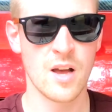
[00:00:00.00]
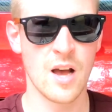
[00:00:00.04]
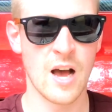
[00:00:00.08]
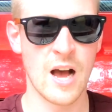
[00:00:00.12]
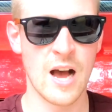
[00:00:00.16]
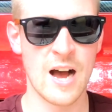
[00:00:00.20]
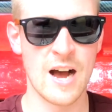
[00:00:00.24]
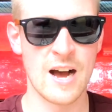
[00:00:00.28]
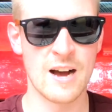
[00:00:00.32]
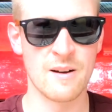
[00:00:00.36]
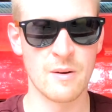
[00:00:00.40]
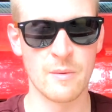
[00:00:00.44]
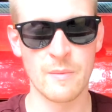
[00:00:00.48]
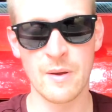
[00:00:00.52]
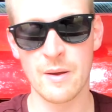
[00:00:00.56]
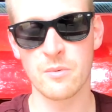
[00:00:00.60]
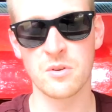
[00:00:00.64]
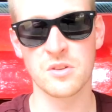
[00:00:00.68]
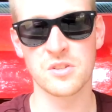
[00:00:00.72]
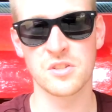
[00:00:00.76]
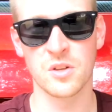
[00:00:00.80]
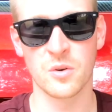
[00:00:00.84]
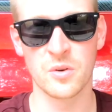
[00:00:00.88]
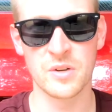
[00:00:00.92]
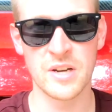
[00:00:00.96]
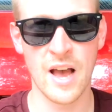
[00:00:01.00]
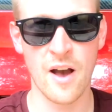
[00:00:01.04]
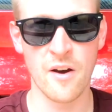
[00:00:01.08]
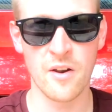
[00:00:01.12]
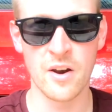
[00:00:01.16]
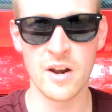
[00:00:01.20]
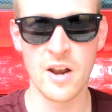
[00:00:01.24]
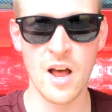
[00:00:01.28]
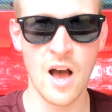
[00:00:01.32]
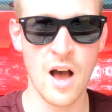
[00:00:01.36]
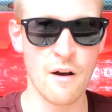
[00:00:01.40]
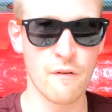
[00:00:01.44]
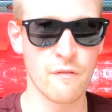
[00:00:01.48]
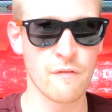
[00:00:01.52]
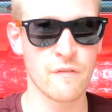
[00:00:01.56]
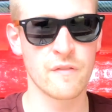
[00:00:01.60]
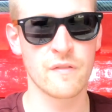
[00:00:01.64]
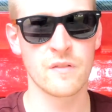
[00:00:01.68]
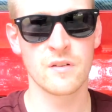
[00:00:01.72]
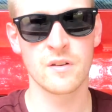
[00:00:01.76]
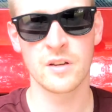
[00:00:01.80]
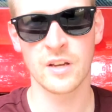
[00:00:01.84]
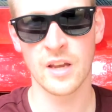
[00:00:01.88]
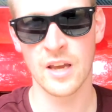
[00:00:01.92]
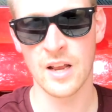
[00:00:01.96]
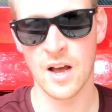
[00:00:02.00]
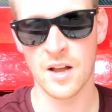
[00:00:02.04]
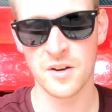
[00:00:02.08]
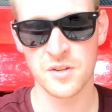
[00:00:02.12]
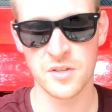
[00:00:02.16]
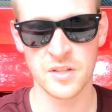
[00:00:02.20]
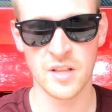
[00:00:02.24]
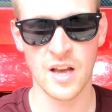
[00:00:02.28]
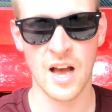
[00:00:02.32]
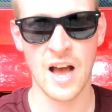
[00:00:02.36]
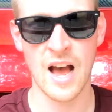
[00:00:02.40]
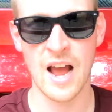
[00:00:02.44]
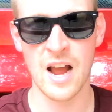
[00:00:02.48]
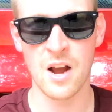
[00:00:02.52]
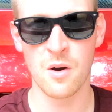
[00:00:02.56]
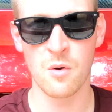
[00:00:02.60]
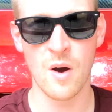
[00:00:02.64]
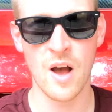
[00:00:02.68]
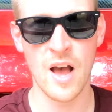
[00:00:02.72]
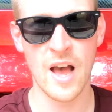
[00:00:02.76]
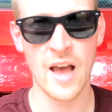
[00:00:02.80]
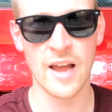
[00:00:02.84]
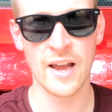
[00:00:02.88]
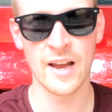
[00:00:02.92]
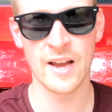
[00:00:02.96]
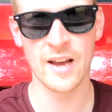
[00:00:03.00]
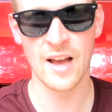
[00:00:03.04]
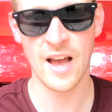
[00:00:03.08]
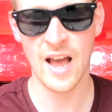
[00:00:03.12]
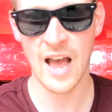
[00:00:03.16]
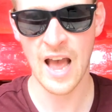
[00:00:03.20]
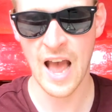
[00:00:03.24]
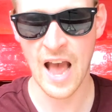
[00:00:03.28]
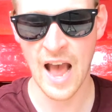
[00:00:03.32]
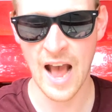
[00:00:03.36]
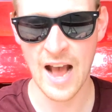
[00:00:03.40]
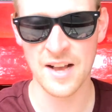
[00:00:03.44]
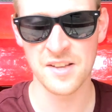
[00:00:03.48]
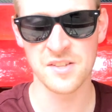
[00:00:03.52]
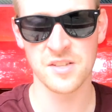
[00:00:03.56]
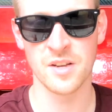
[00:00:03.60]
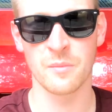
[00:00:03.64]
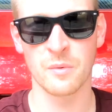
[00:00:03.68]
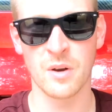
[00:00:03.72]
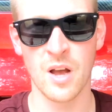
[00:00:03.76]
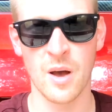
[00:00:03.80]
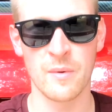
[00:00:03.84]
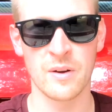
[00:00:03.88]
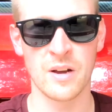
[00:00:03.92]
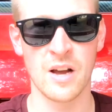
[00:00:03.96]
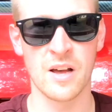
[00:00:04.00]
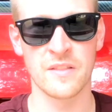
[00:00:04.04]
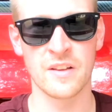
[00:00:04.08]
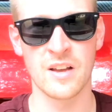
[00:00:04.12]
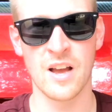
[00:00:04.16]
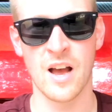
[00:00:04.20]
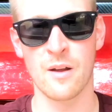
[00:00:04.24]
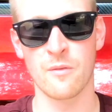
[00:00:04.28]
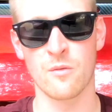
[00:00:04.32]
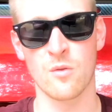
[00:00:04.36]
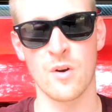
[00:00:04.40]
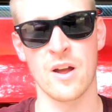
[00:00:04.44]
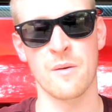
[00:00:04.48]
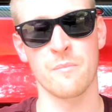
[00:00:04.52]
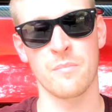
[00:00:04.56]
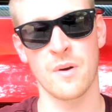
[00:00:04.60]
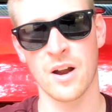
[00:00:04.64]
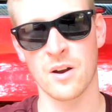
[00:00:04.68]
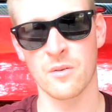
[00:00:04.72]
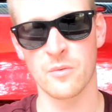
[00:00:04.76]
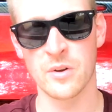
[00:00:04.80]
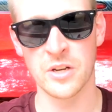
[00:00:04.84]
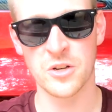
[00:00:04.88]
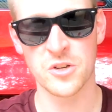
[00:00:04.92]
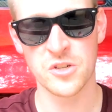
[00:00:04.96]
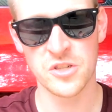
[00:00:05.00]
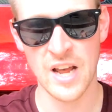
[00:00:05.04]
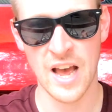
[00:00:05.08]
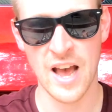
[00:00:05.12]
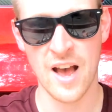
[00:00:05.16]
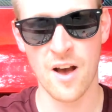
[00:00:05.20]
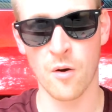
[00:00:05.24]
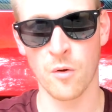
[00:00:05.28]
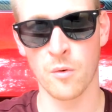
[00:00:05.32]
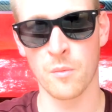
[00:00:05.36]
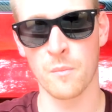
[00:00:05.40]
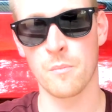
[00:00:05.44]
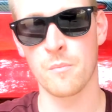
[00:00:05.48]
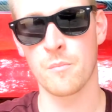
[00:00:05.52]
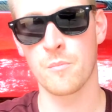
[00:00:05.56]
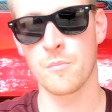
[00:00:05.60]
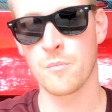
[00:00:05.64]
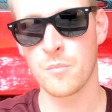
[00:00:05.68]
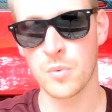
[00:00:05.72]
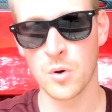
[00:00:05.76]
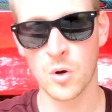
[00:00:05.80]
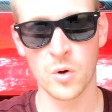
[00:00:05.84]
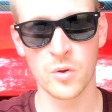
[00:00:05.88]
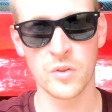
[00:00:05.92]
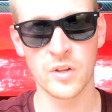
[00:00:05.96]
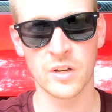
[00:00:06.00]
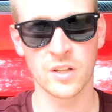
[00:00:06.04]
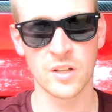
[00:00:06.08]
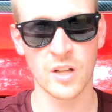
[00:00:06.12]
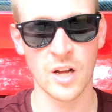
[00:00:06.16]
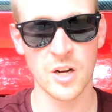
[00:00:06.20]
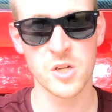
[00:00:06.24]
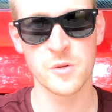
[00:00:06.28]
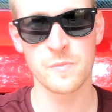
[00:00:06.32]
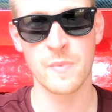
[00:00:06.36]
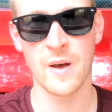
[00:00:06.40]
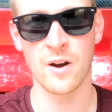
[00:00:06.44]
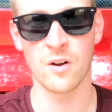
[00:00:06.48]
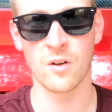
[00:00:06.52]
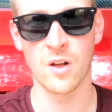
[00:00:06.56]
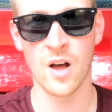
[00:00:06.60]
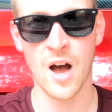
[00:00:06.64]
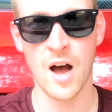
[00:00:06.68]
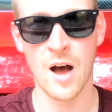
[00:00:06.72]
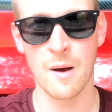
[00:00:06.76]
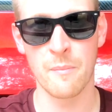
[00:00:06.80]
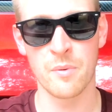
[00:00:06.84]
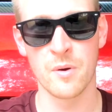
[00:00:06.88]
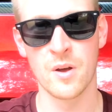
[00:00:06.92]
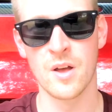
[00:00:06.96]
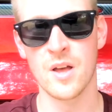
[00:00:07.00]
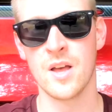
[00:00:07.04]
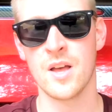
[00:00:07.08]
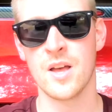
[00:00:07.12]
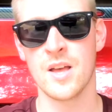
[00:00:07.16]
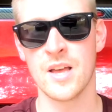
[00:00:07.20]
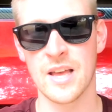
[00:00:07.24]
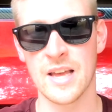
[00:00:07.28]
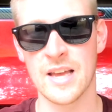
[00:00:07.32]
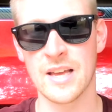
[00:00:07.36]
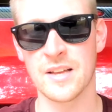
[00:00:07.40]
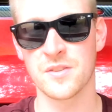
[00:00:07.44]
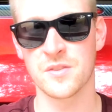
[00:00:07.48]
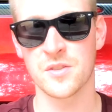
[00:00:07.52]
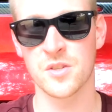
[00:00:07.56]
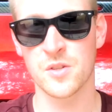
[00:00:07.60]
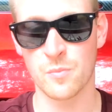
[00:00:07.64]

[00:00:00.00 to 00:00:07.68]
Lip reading: I'm able to slow down enough, get onto the highway. As I'm coming on the on-ramp, I reach down, pull the clutch pedal up. It